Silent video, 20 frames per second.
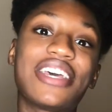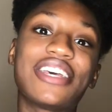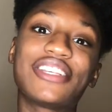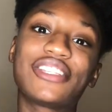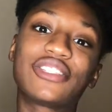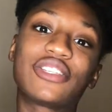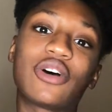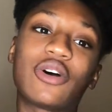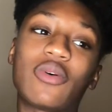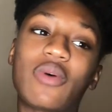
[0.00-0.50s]

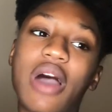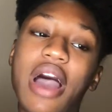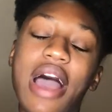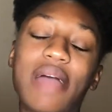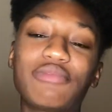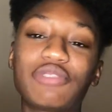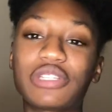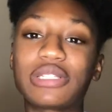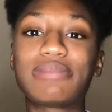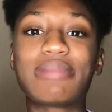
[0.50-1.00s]
so
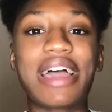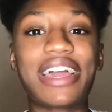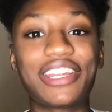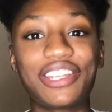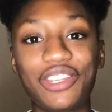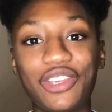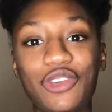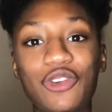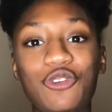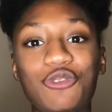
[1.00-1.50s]
I'm just mad
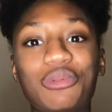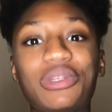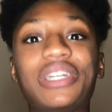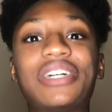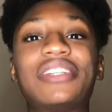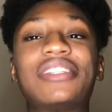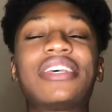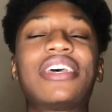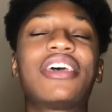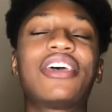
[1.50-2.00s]
at you
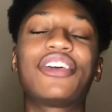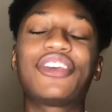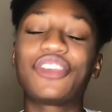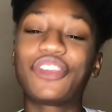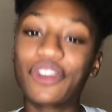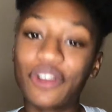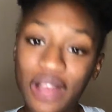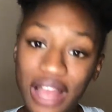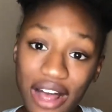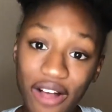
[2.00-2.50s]
because
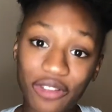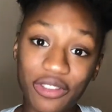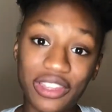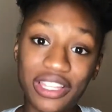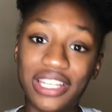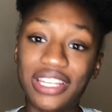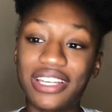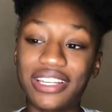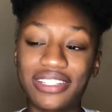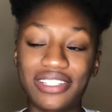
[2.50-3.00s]
you're healthy.